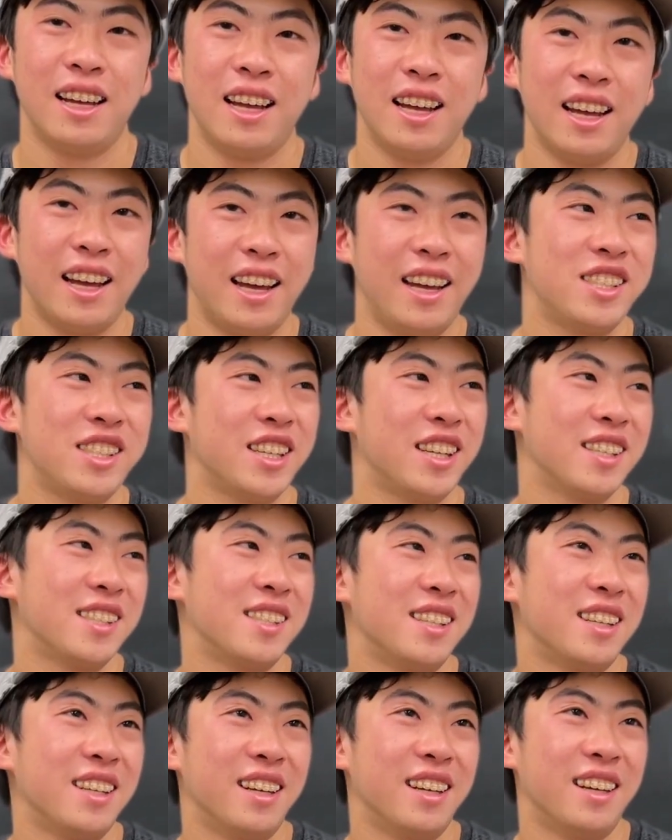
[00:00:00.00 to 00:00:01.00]
Hey
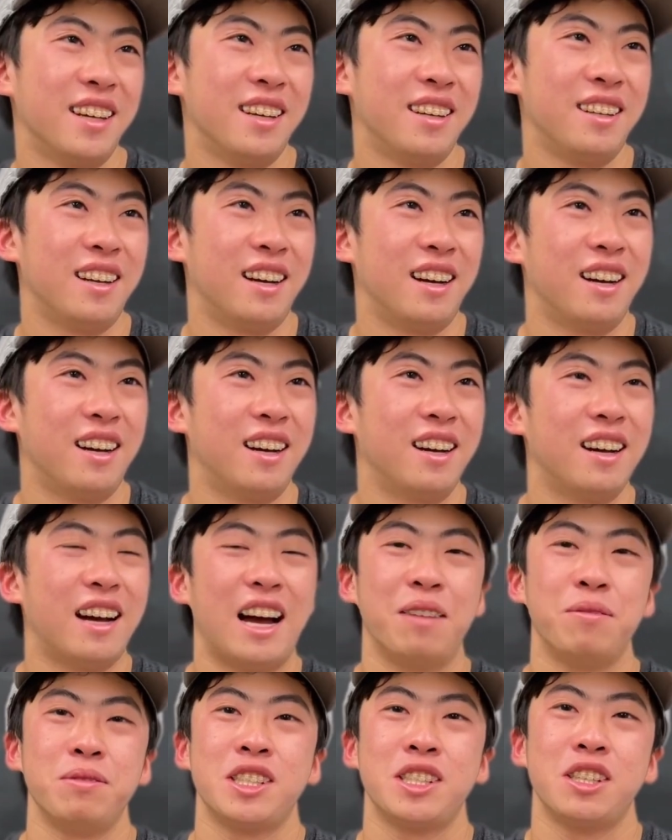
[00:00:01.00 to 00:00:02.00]
Jason,
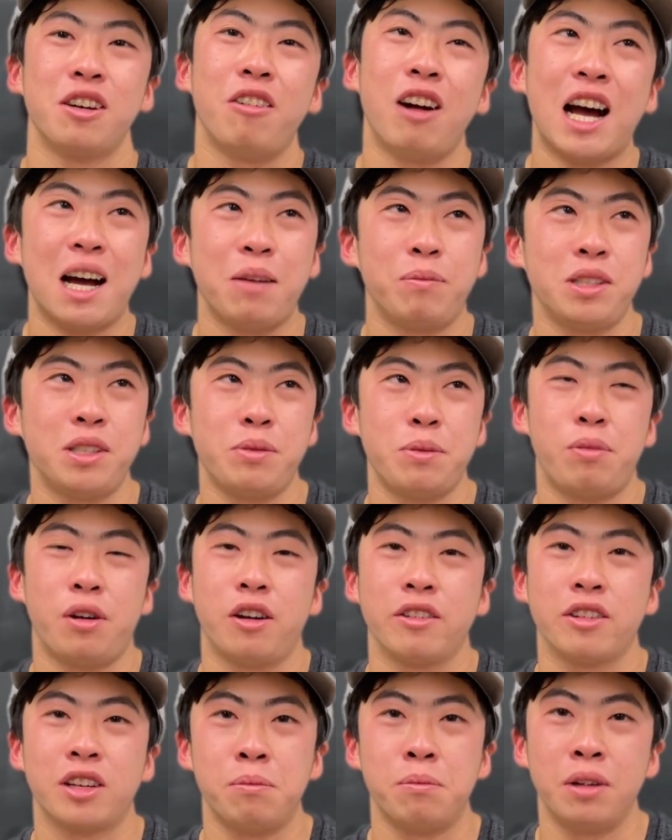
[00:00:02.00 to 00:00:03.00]
I'm so happy to be
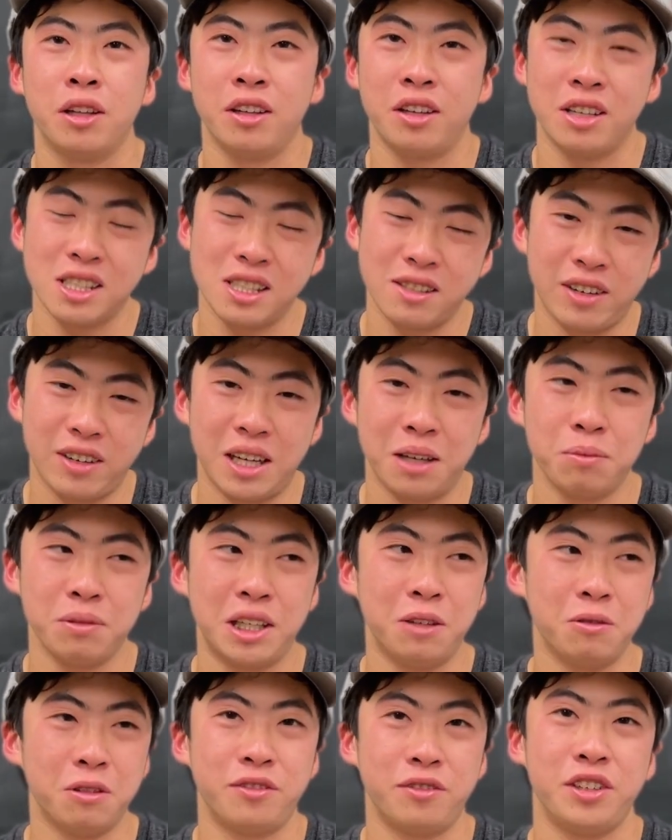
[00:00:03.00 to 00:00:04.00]
part of Chameleon's
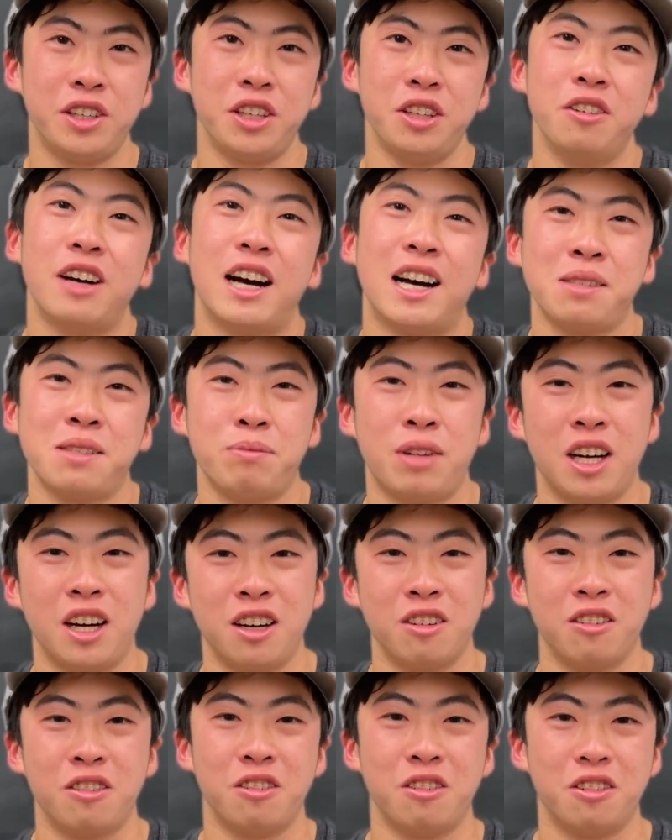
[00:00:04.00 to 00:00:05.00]
family with you as my
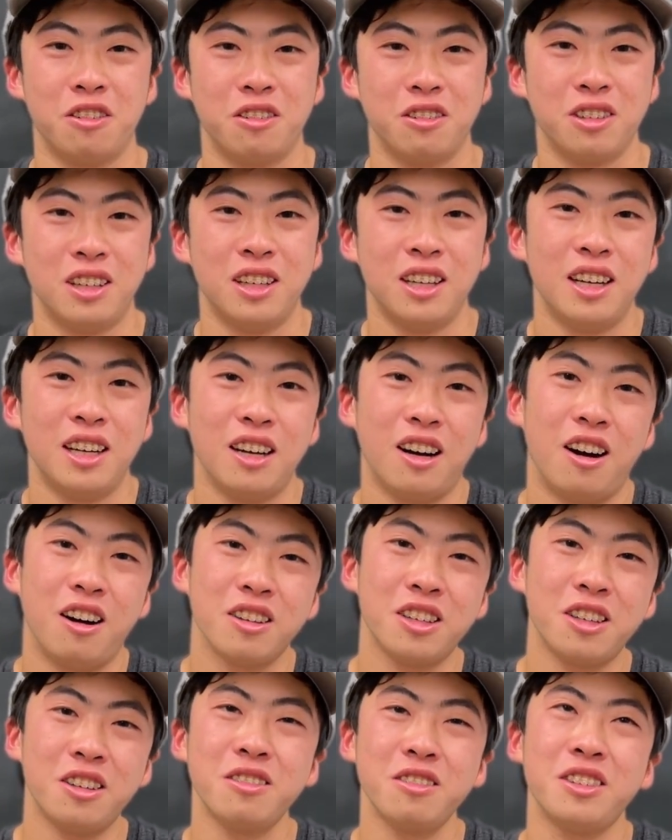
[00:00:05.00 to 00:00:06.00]
uncle.
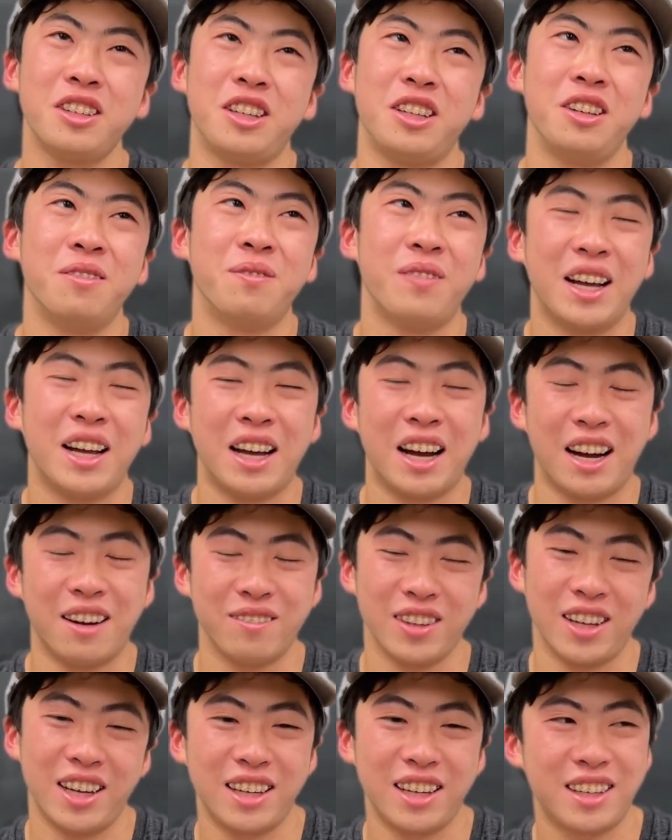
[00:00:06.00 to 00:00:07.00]
Although you might
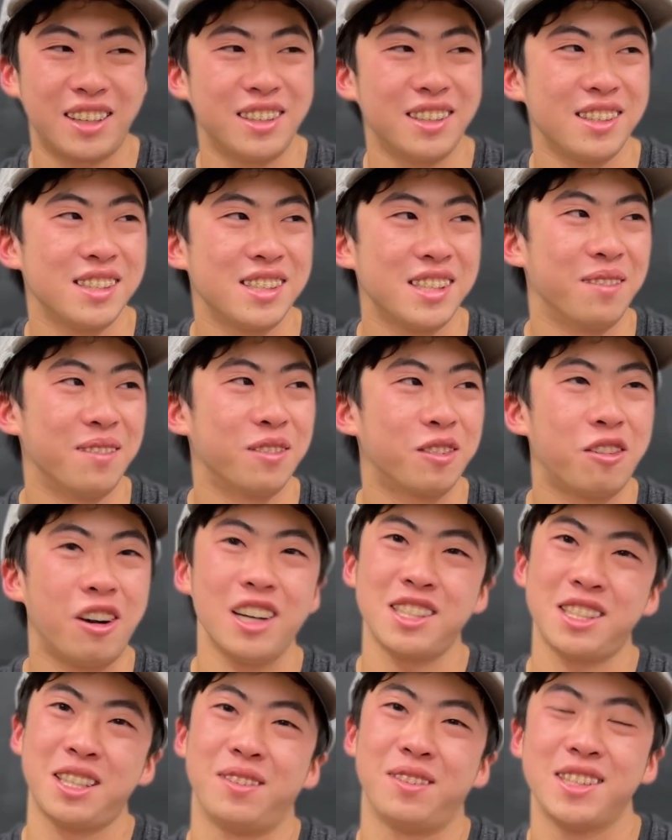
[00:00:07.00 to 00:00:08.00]
have like some
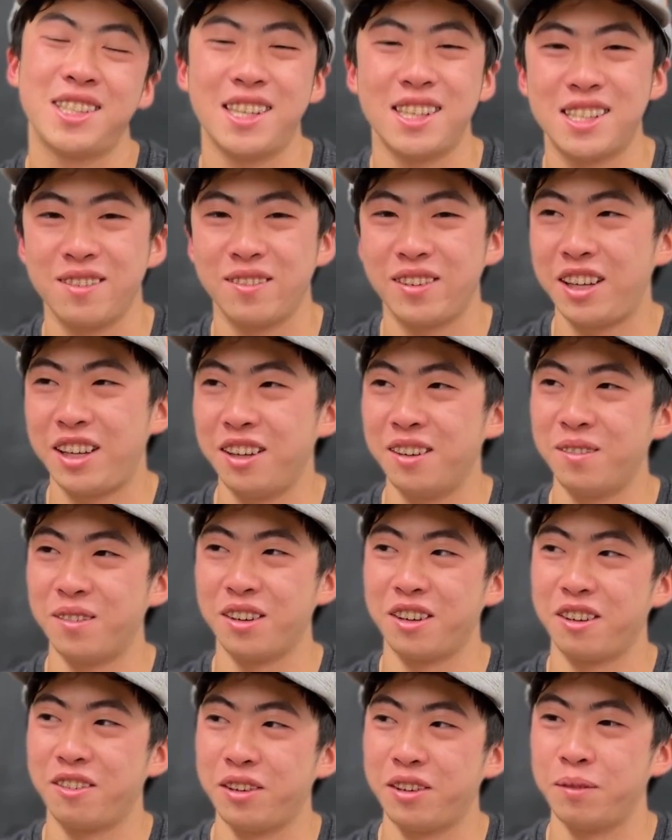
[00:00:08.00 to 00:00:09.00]
questionable sense of
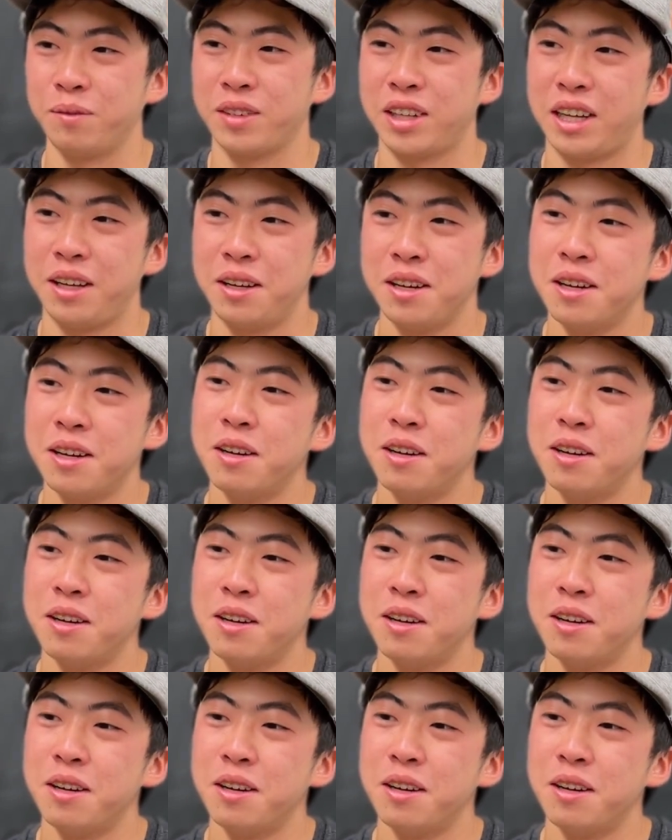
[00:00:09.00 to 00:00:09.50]
humor from the